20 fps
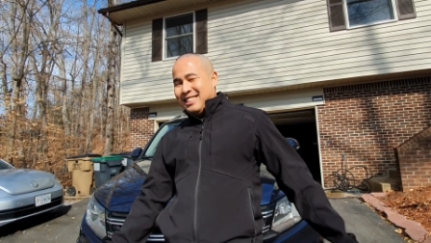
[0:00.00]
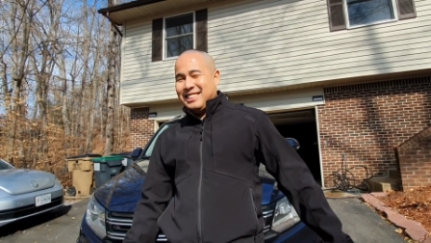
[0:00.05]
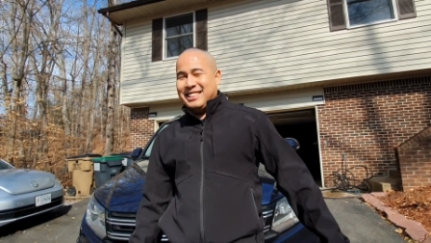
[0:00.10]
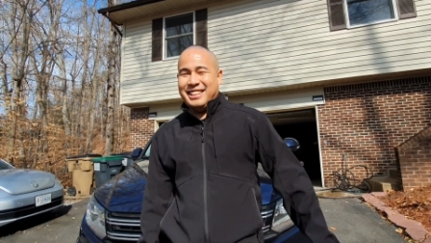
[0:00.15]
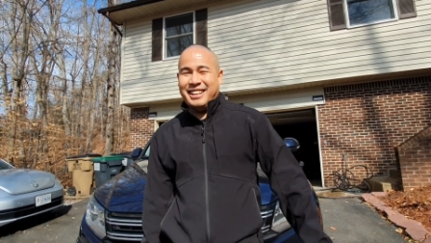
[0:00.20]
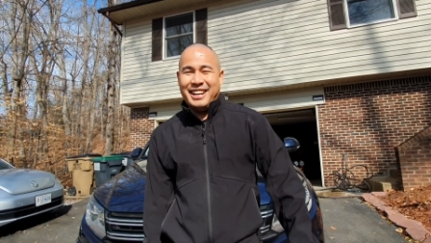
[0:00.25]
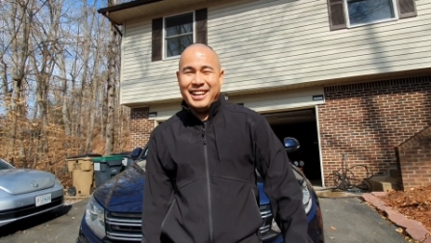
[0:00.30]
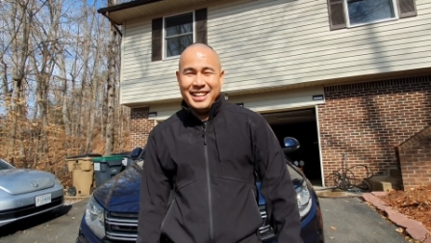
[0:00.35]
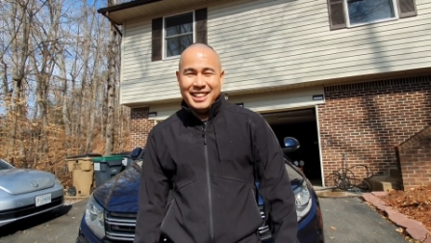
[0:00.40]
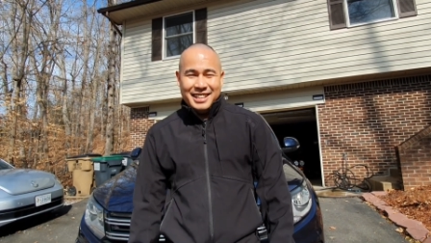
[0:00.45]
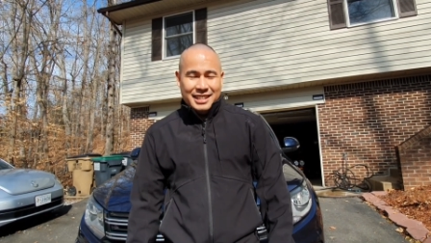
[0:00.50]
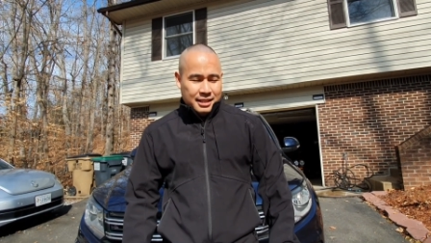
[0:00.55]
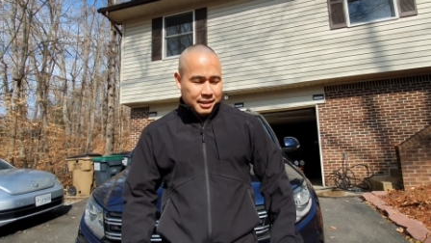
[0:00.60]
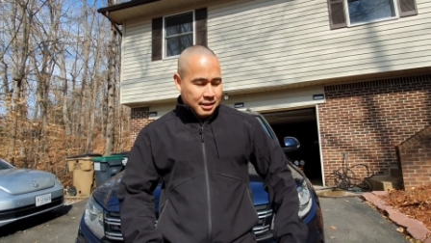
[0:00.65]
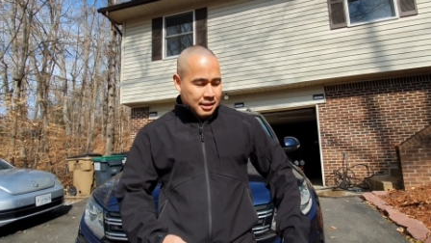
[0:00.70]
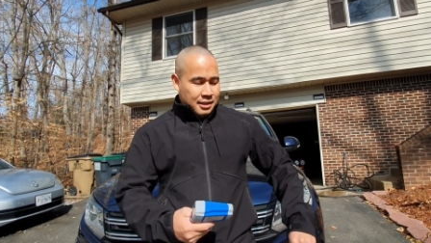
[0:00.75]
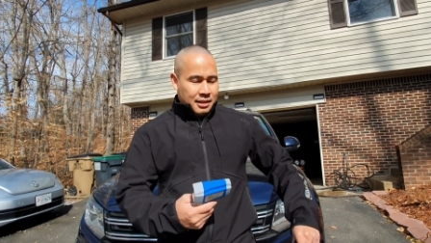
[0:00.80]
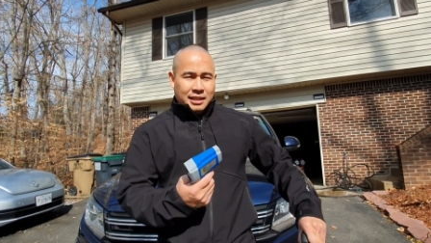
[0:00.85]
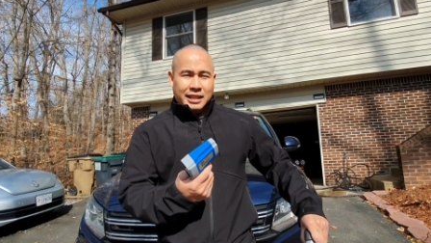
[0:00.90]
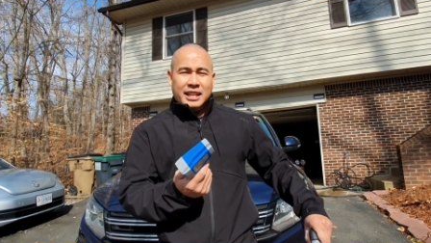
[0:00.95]
Right?
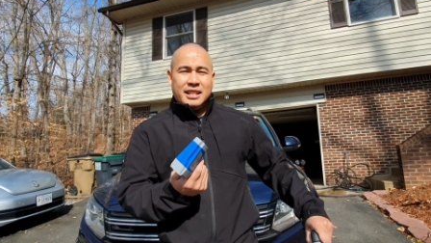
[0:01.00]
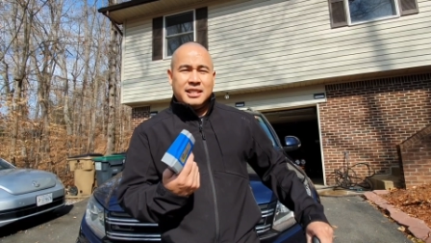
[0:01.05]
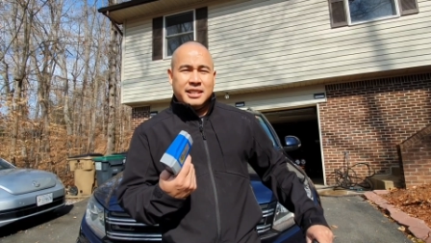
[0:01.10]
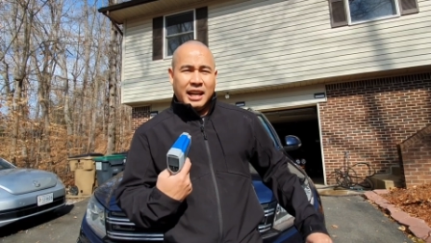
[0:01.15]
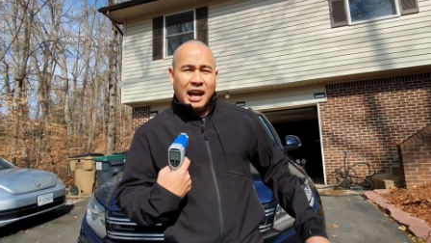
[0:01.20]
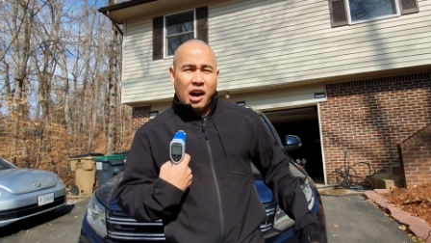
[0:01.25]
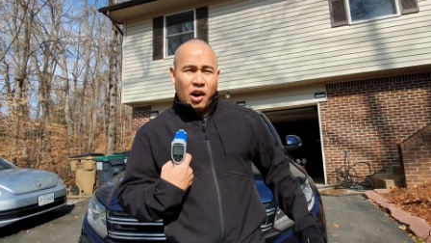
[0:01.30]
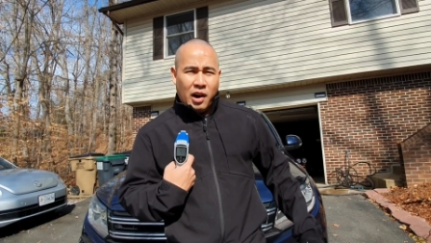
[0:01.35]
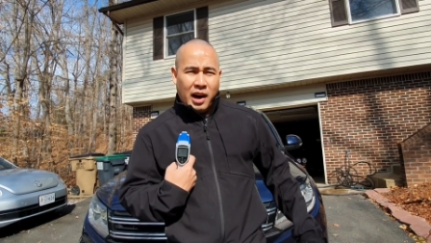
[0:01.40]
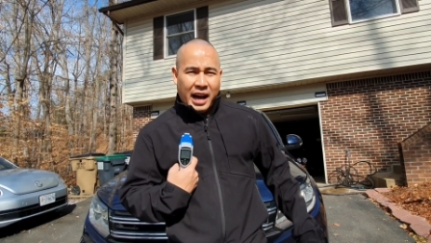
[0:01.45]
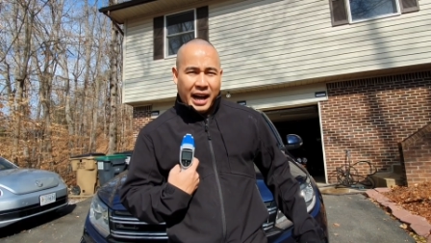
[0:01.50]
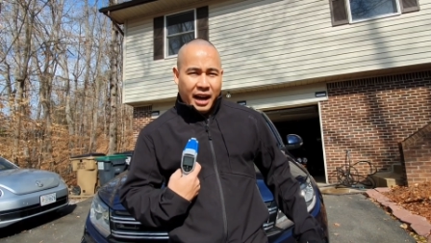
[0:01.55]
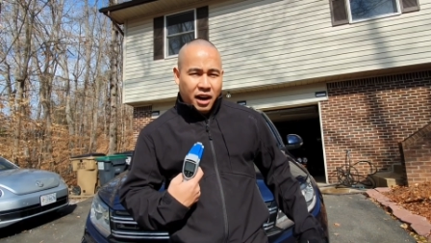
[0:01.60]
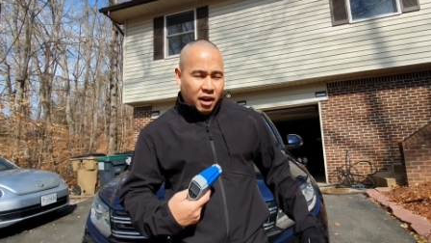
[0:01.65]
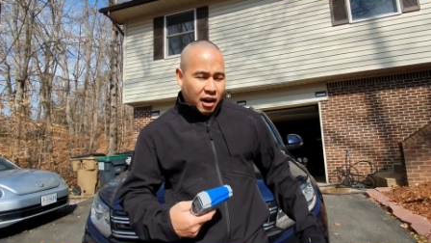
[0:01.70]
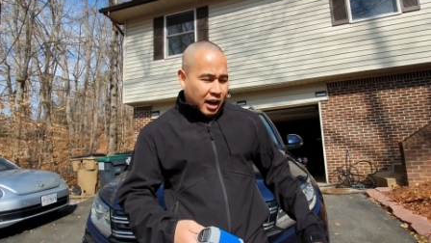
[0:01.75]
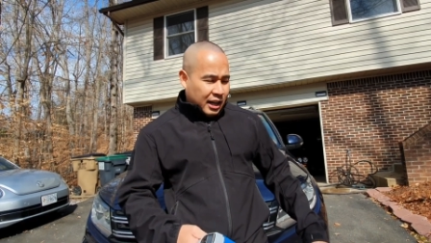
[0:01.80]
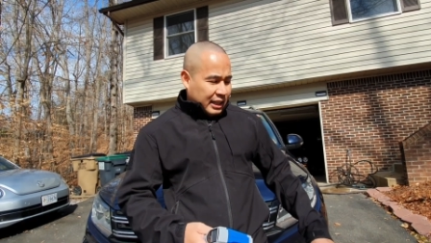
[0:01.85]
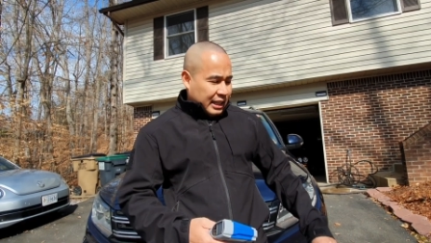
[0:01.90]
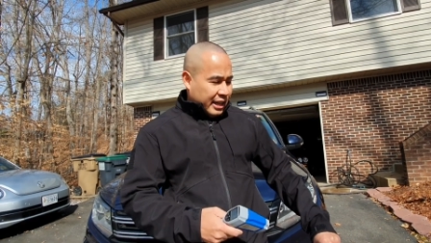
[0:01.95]
Let's see how
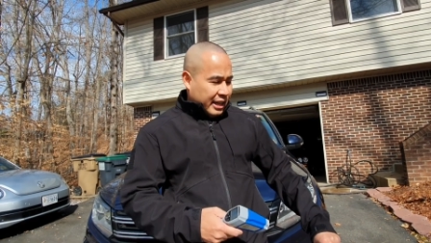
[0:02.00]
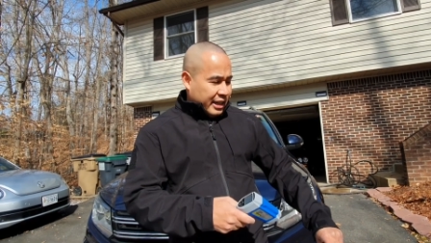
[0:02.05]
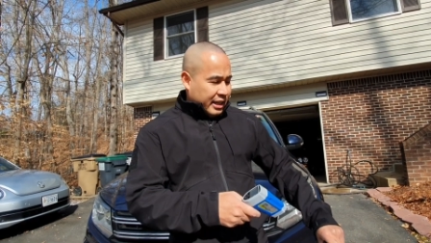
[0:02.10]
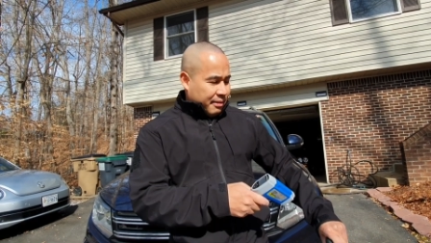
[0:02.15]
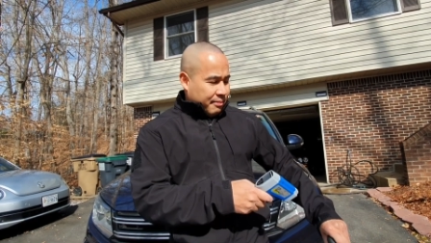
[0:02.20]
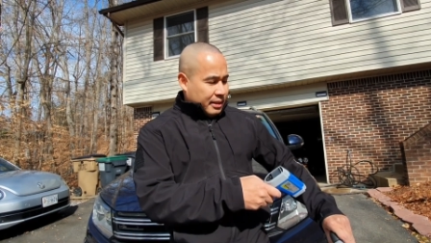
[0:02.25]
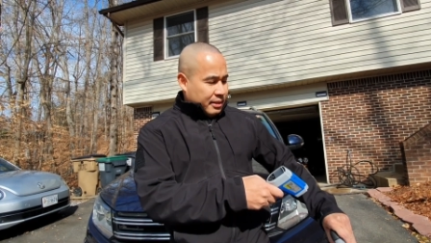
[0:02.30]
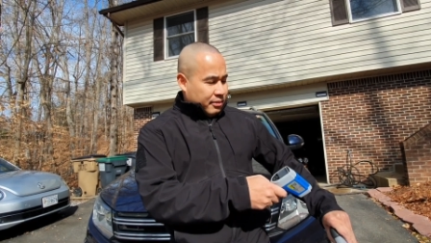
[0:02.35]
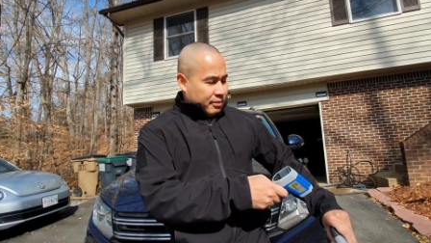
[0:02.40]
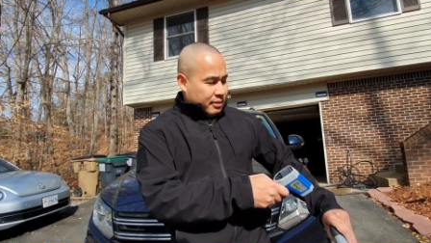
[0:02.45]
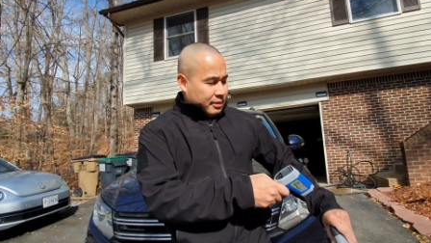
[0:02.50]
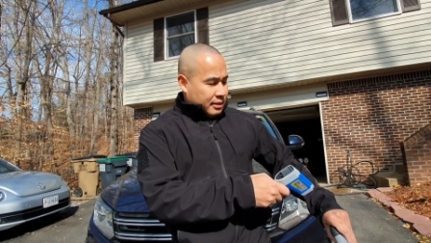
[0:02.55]
hot I am now.